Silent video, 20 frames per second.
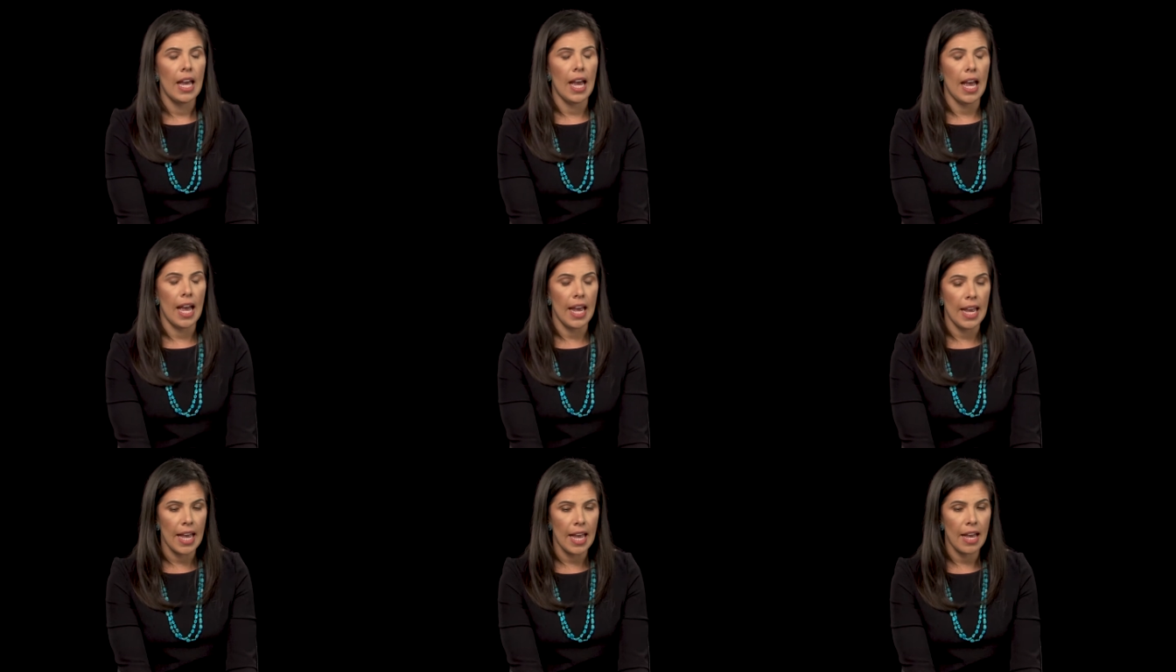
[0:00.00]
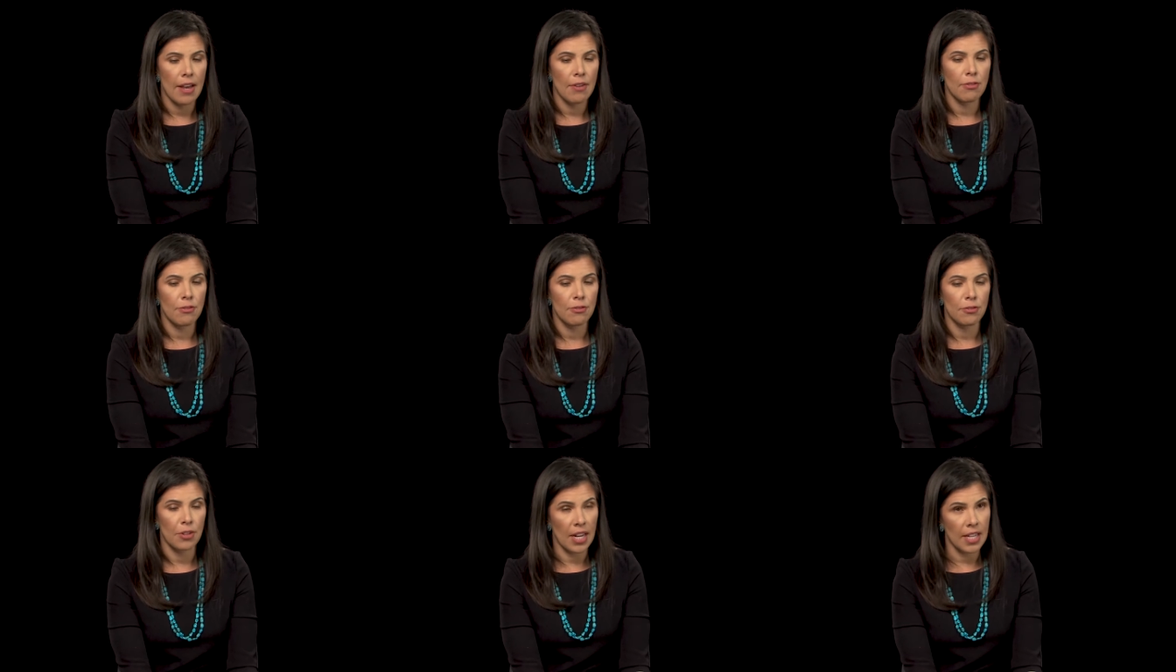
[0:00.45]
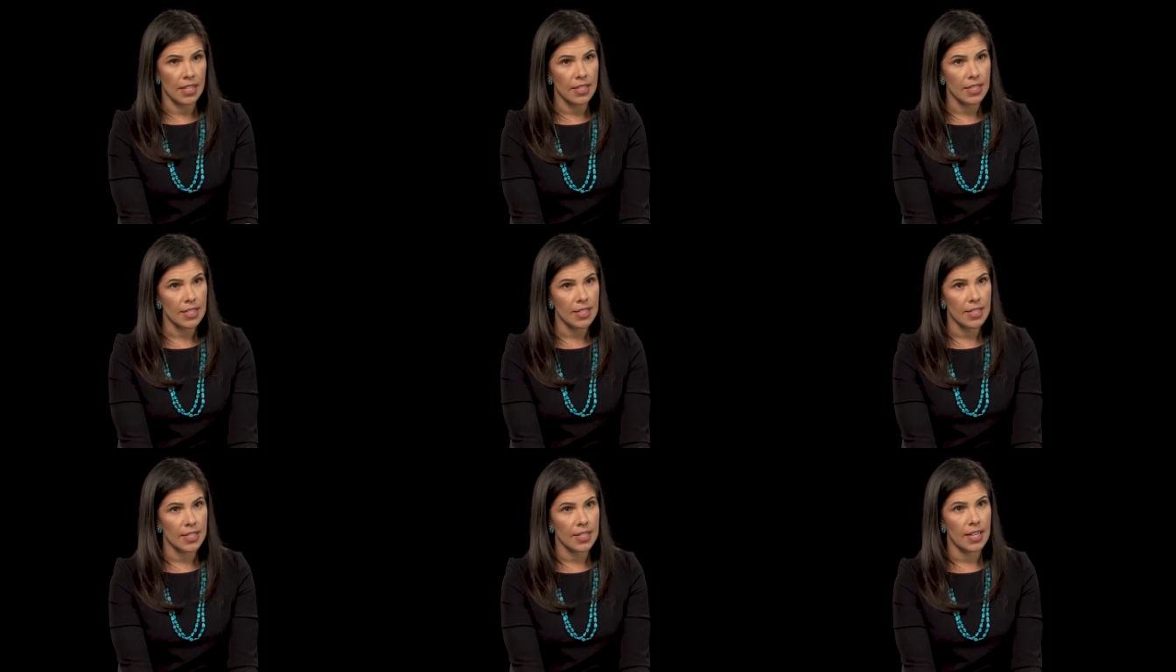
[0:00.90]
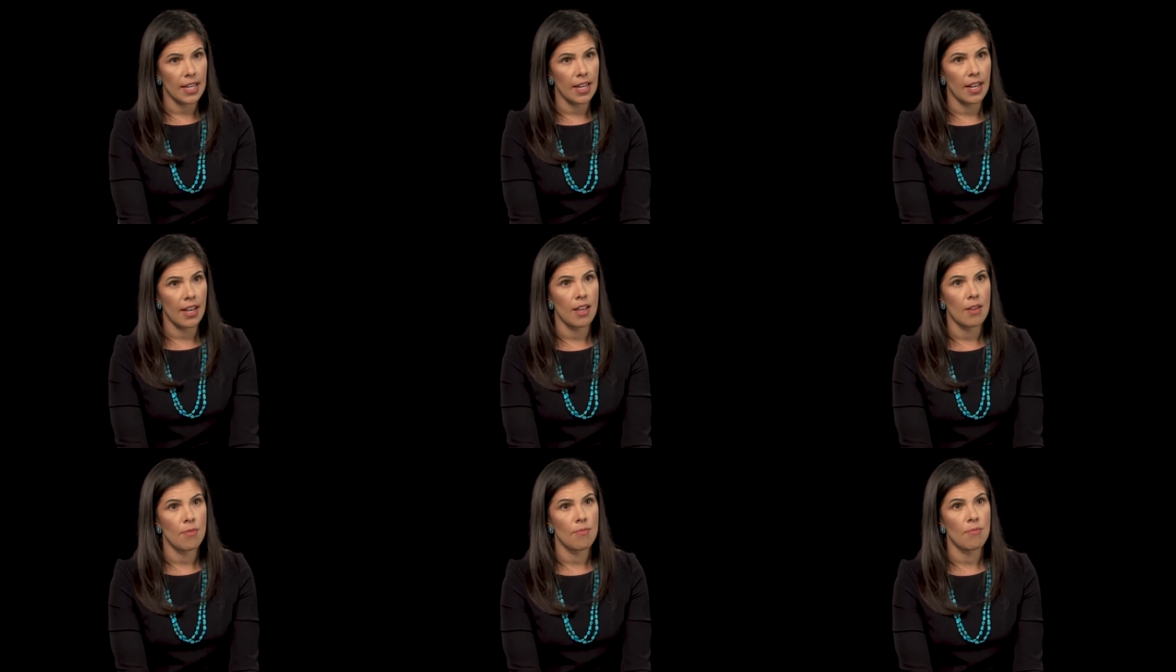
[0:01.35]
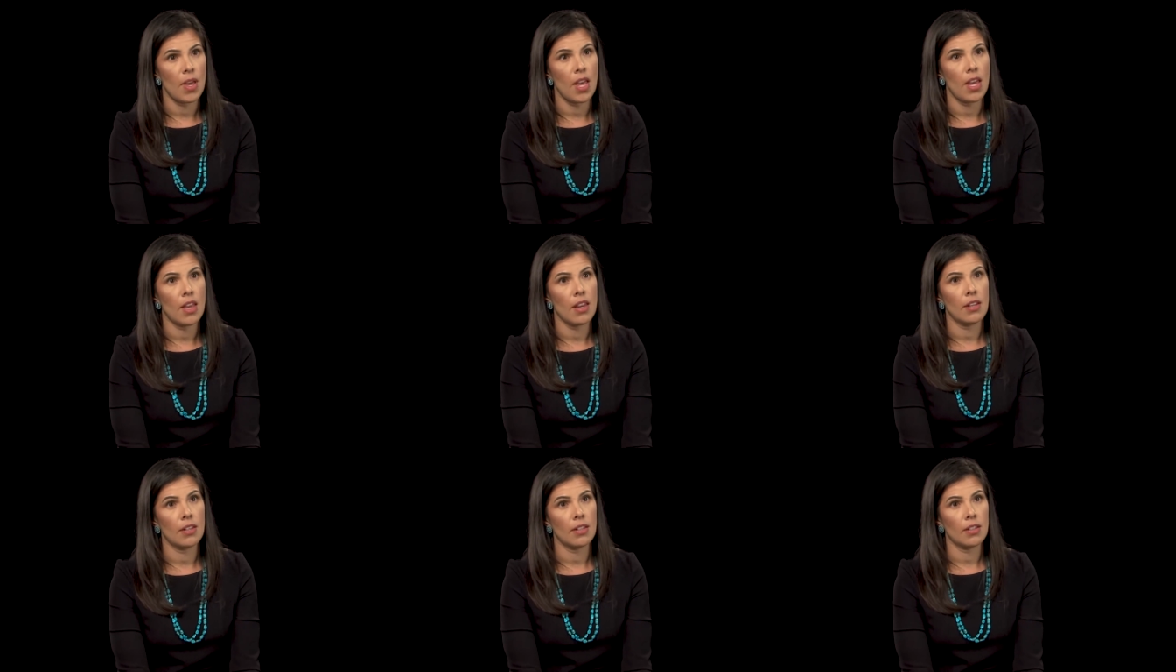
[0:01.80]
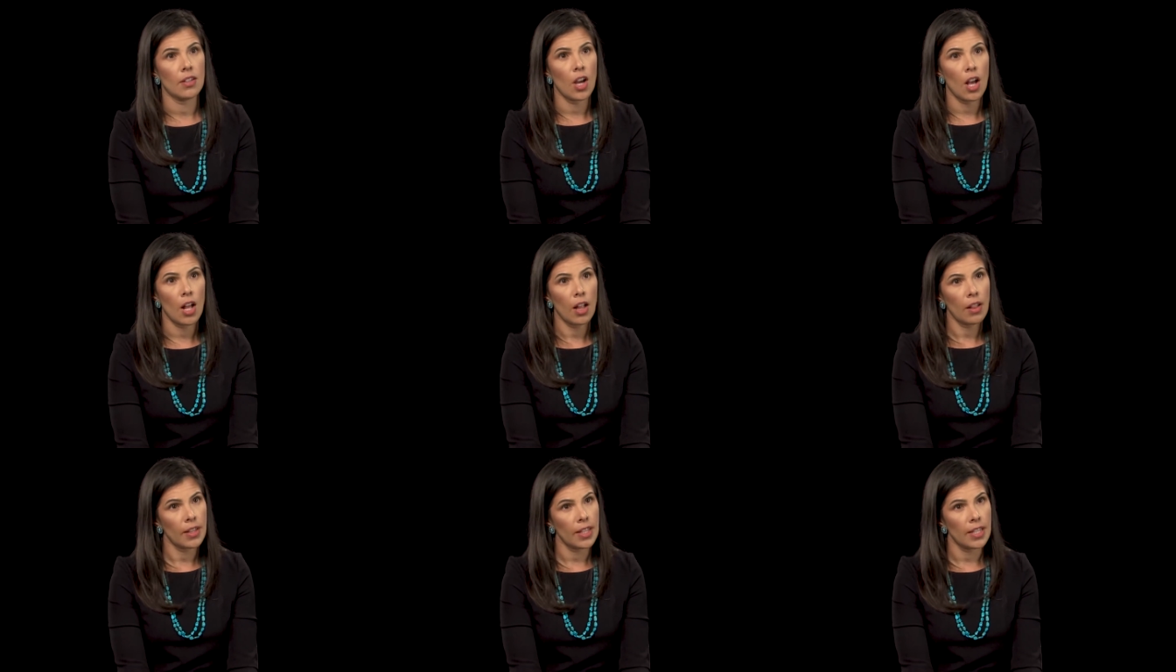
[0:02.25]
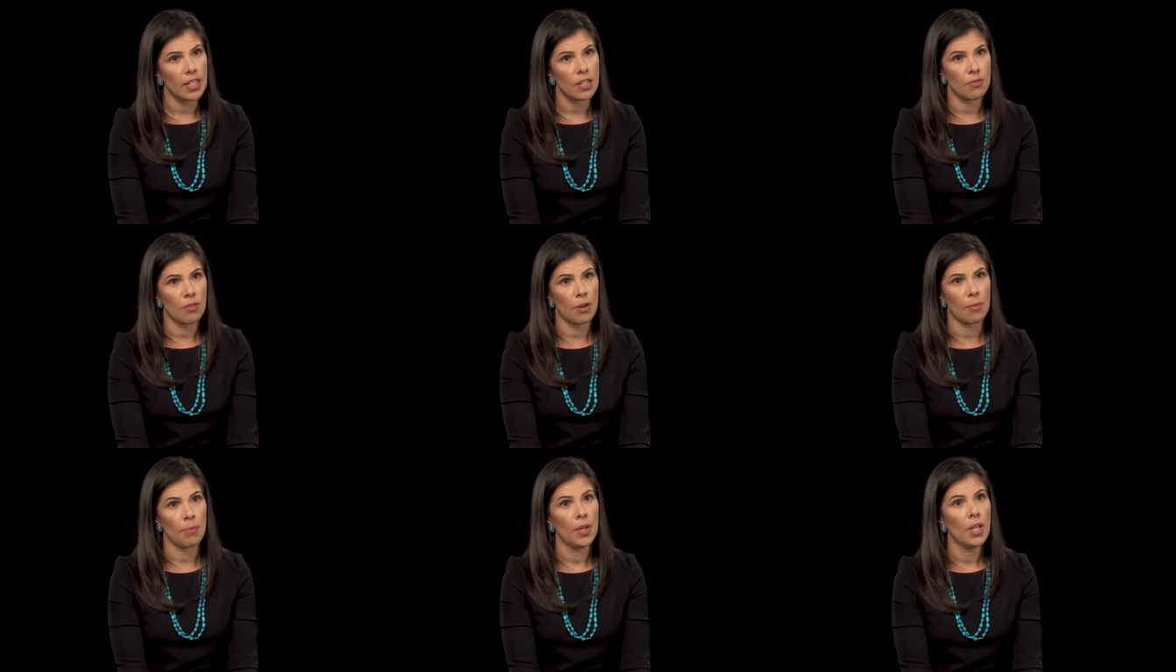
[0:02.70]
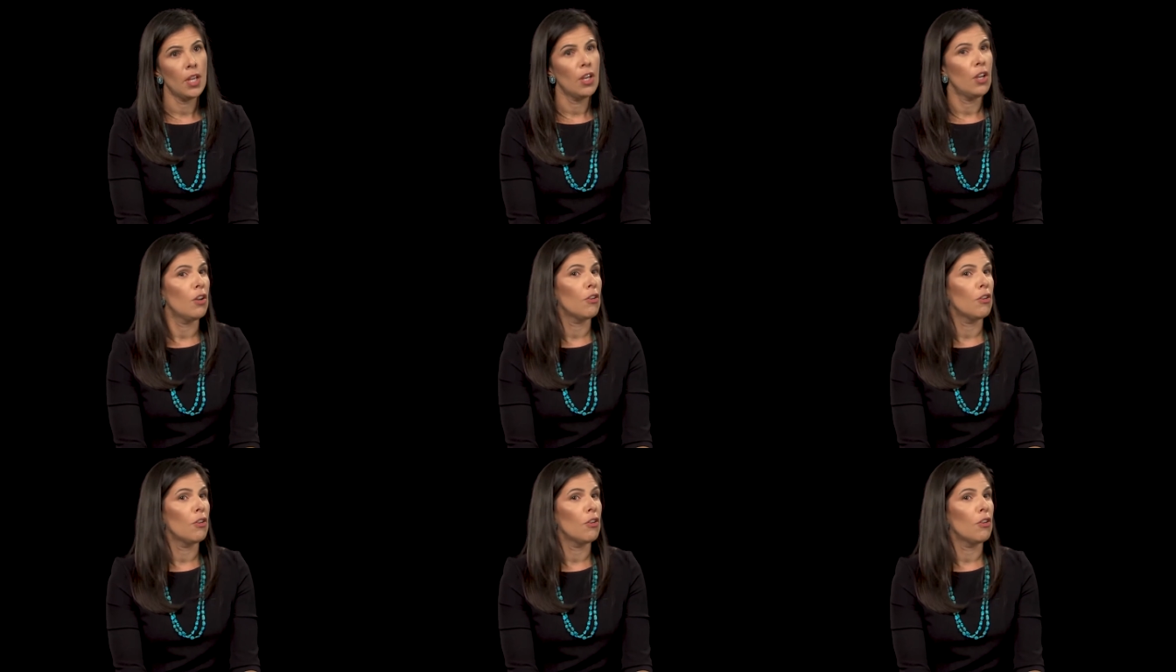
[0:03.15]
I have friends um, and colleagues from